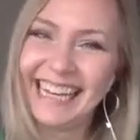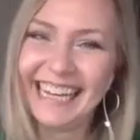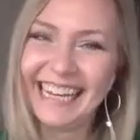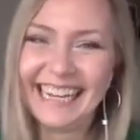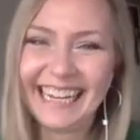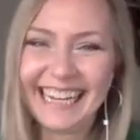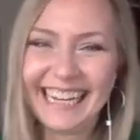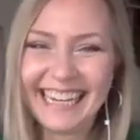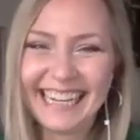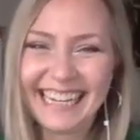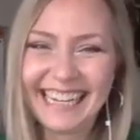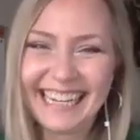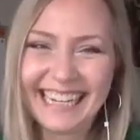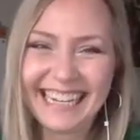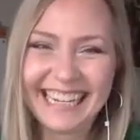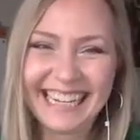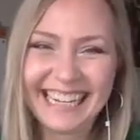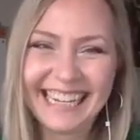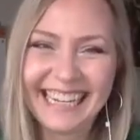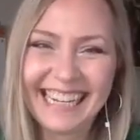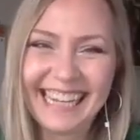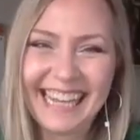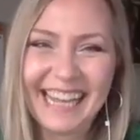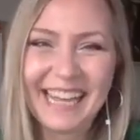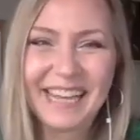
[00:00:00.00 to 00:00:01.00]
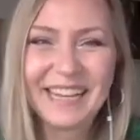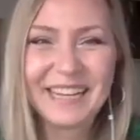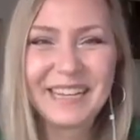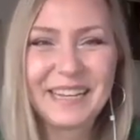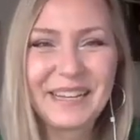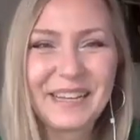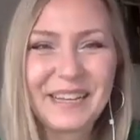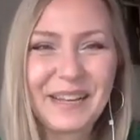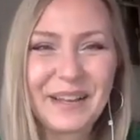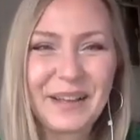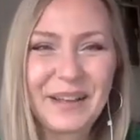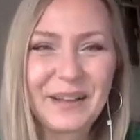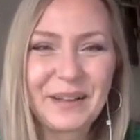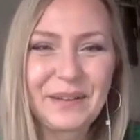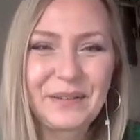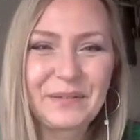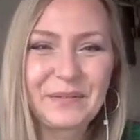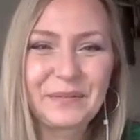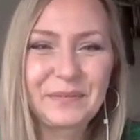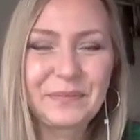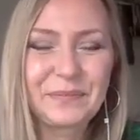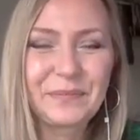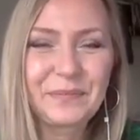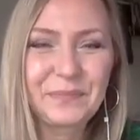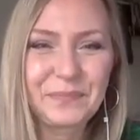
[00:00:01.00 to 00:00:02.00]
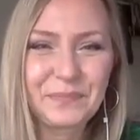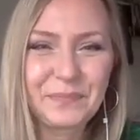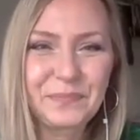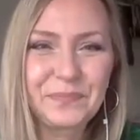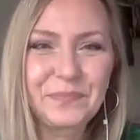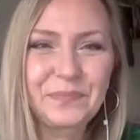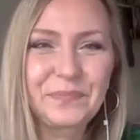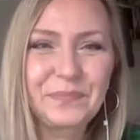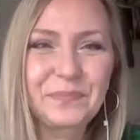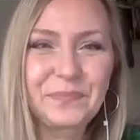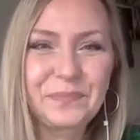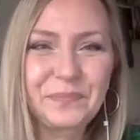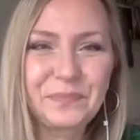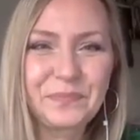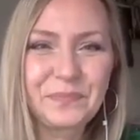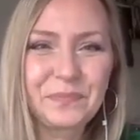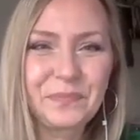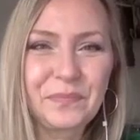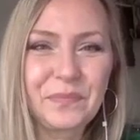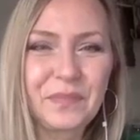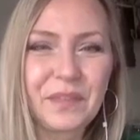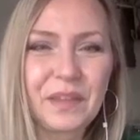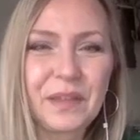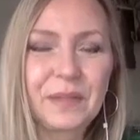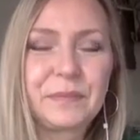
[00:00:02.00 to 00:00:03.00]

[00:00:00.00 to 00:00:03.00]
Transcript: [no speech]